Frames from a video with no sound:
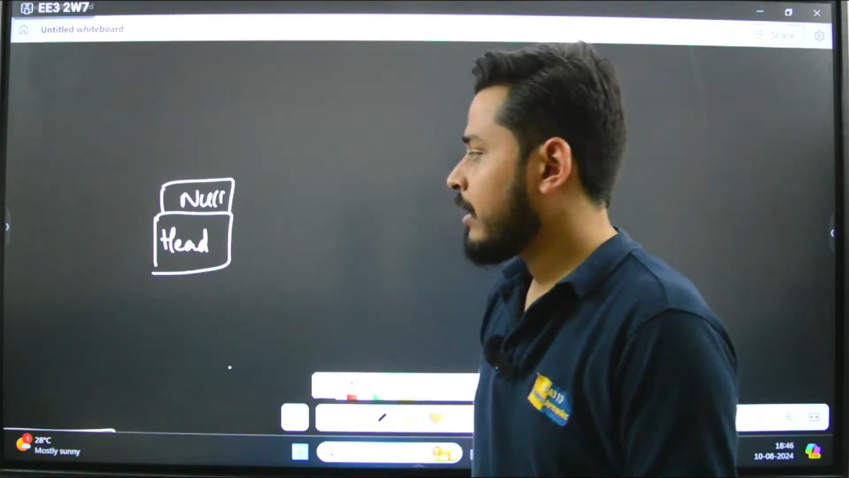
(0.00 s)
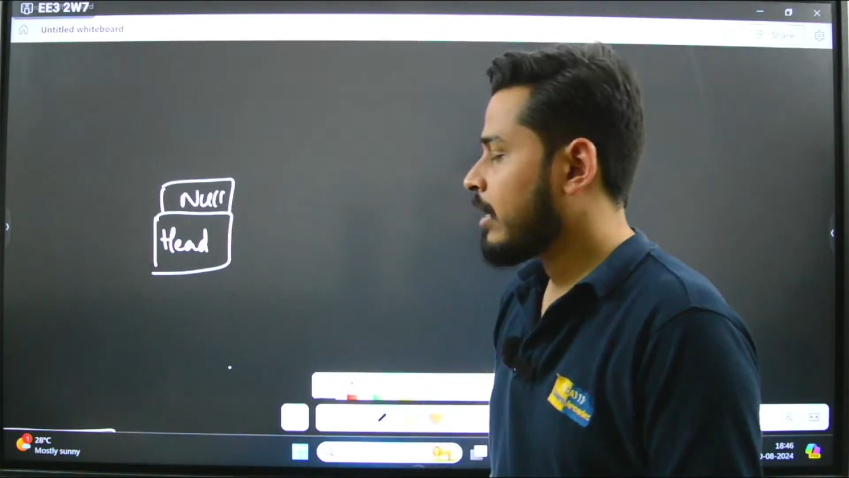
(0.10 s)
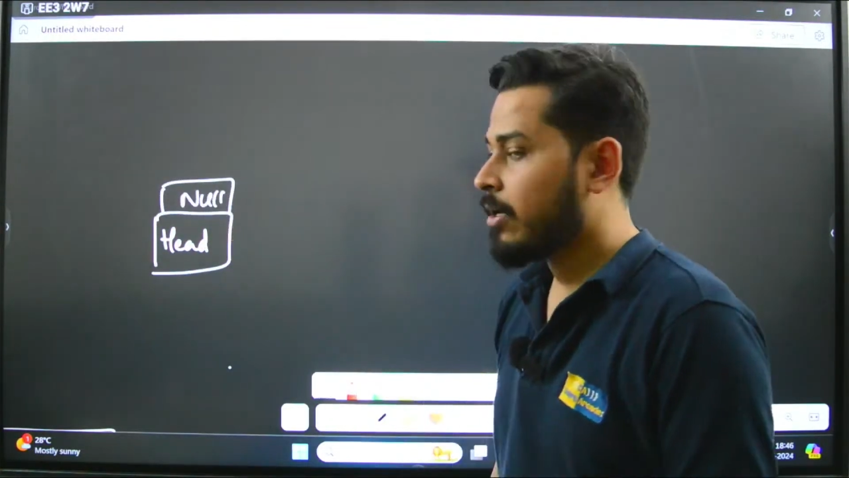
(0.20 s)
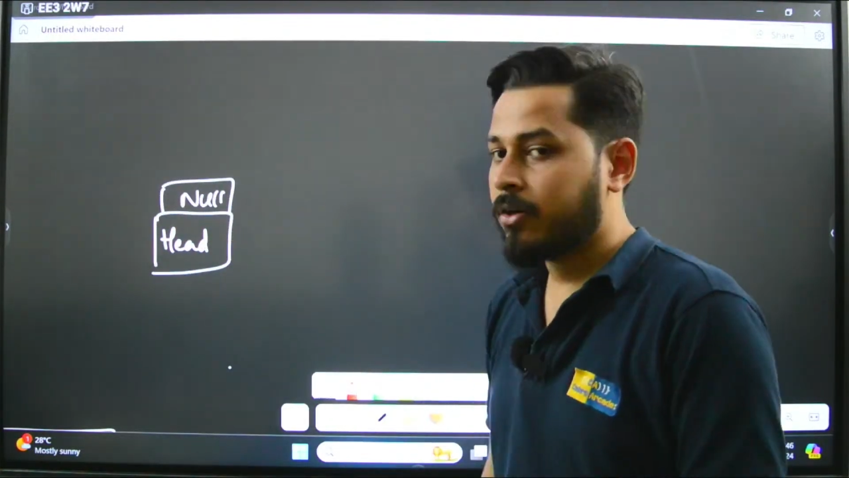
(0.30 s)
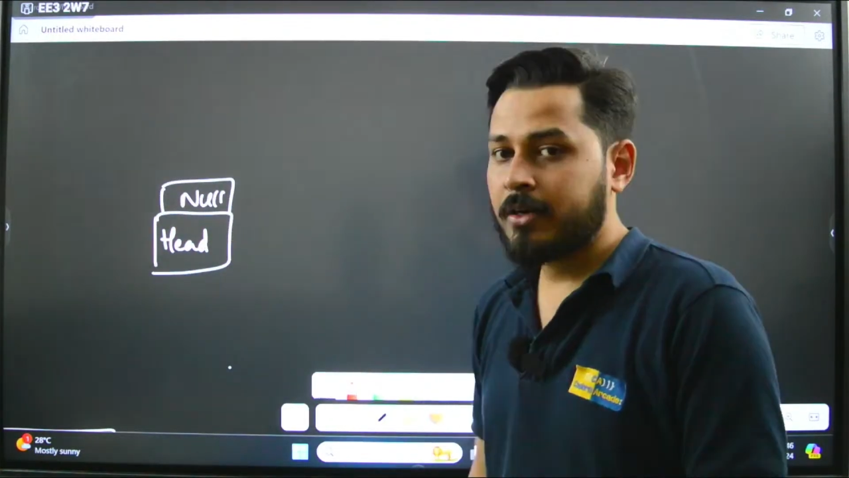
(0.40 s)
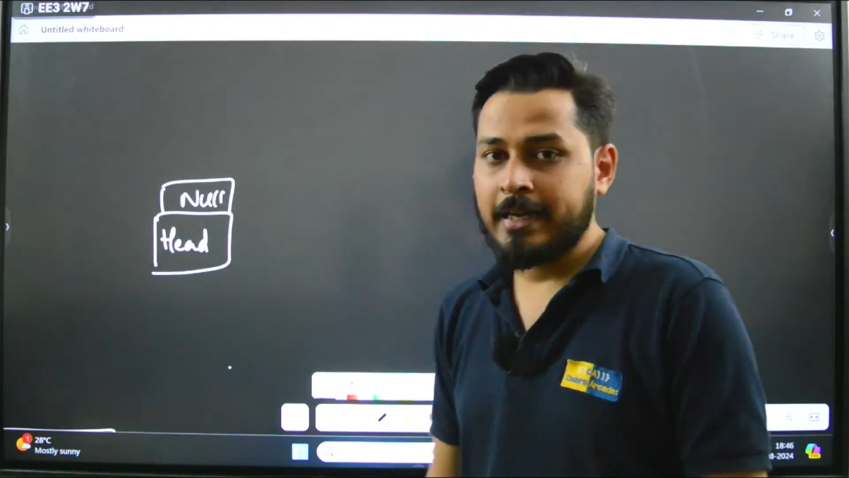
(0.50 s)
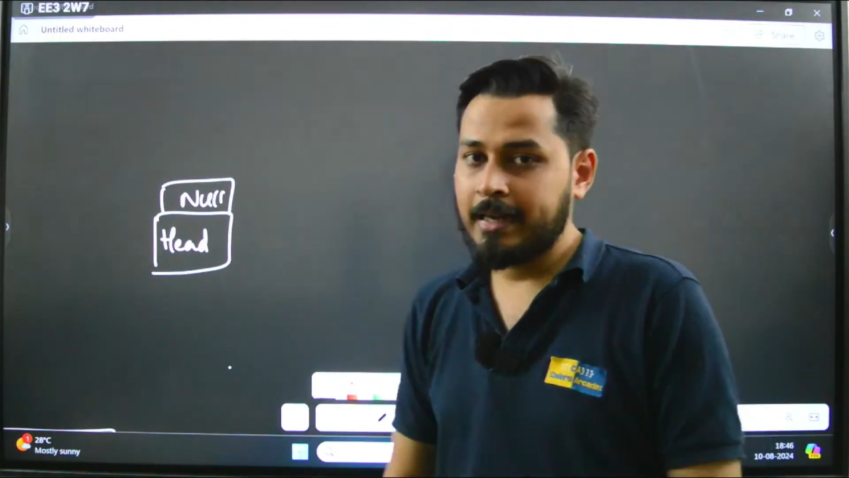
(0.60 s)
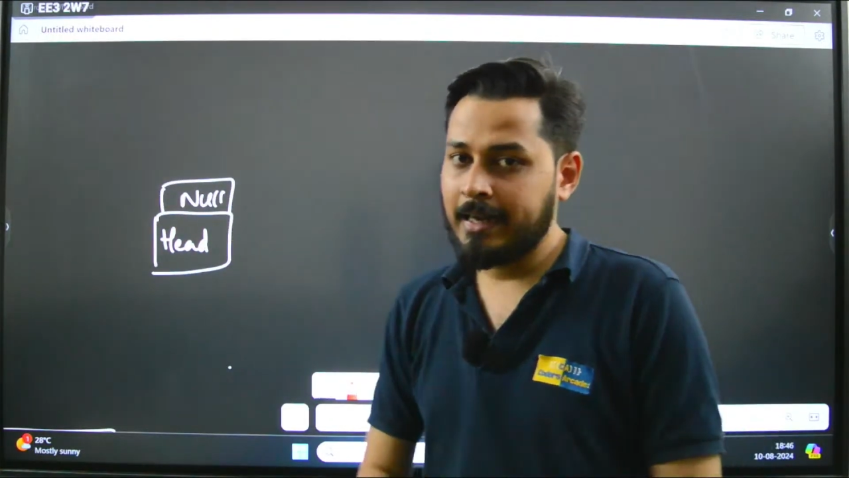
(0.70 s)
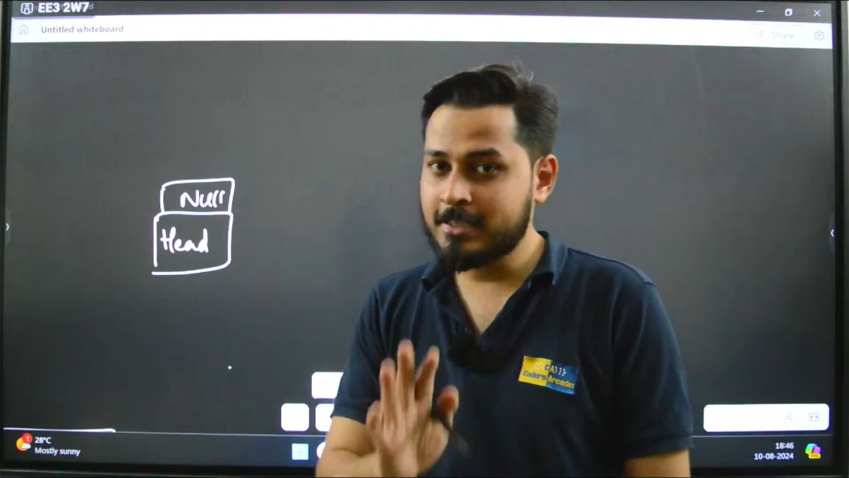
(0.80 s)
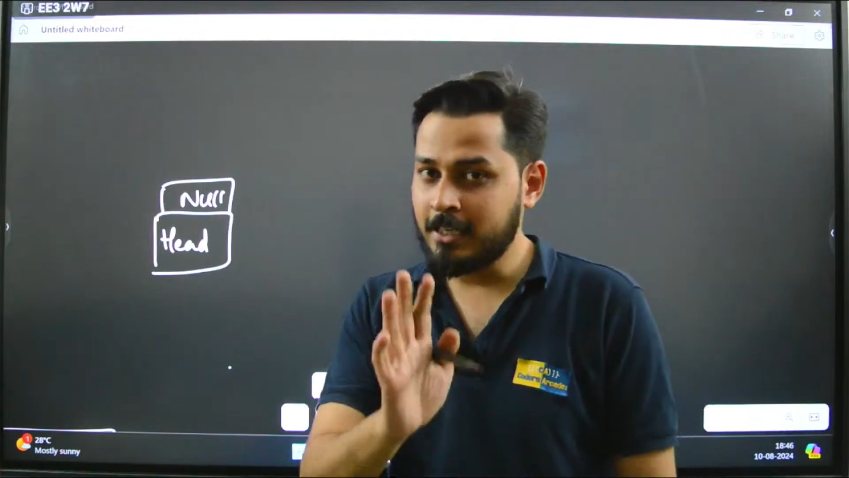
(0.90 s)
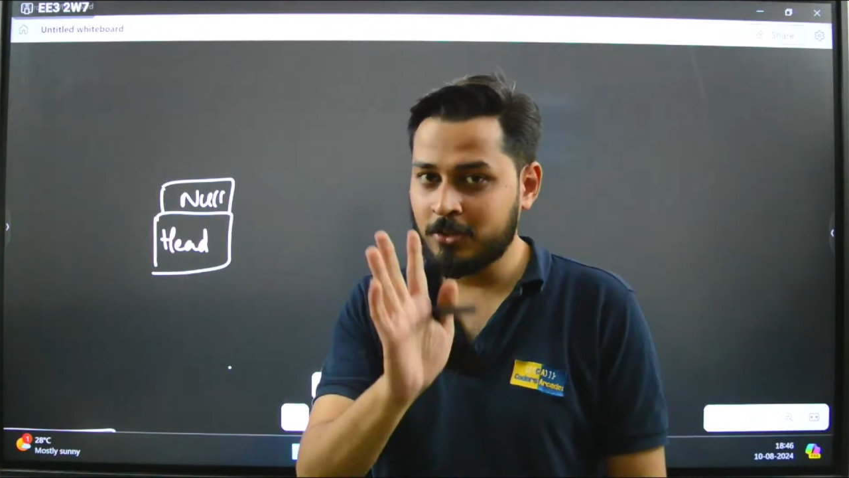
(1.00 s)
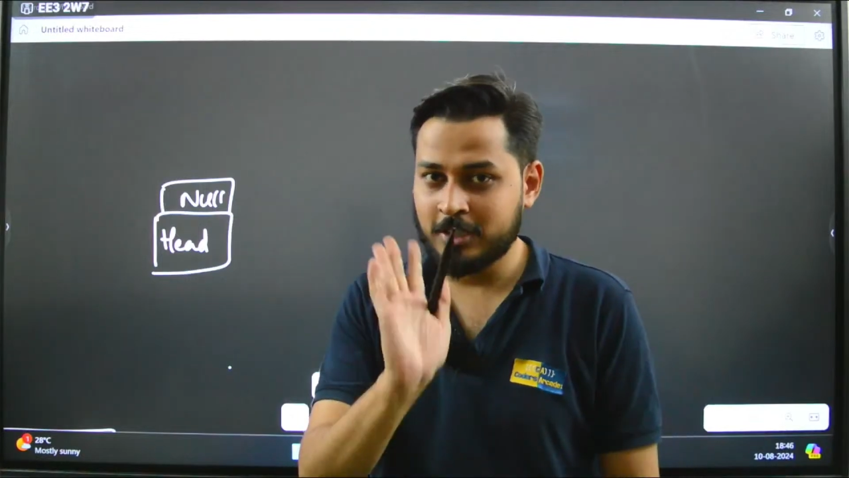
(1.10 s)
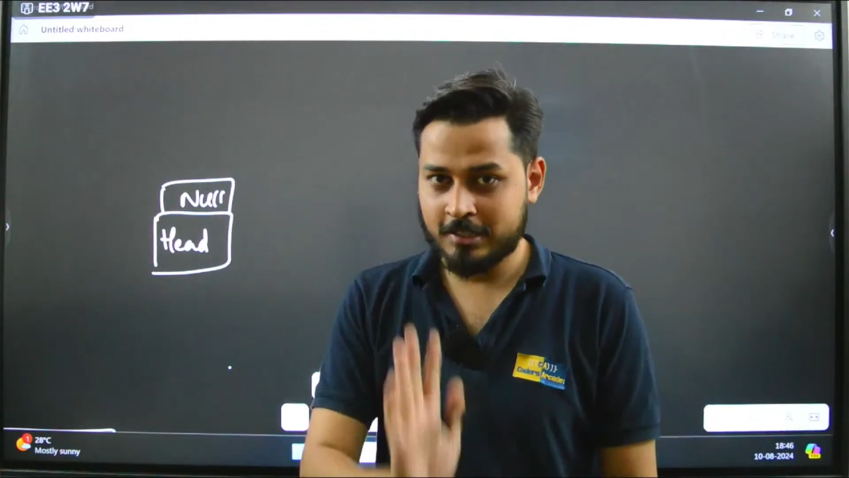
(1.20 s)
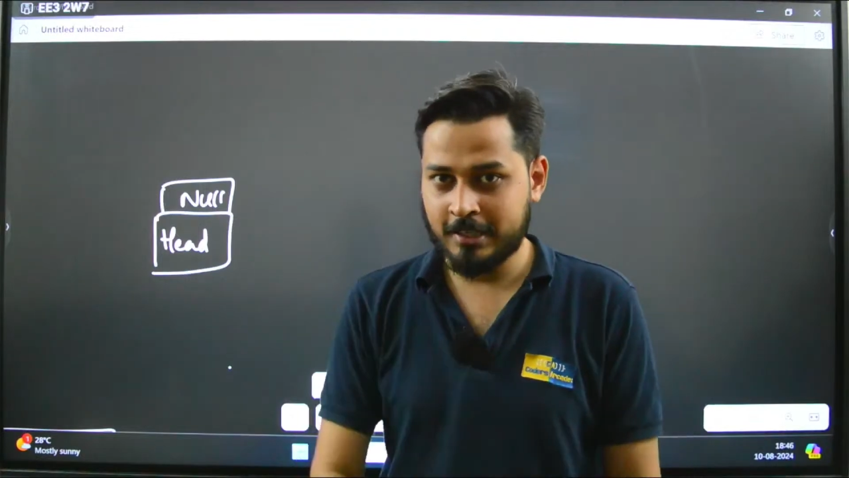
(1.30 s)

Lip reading: Okay, listen to this.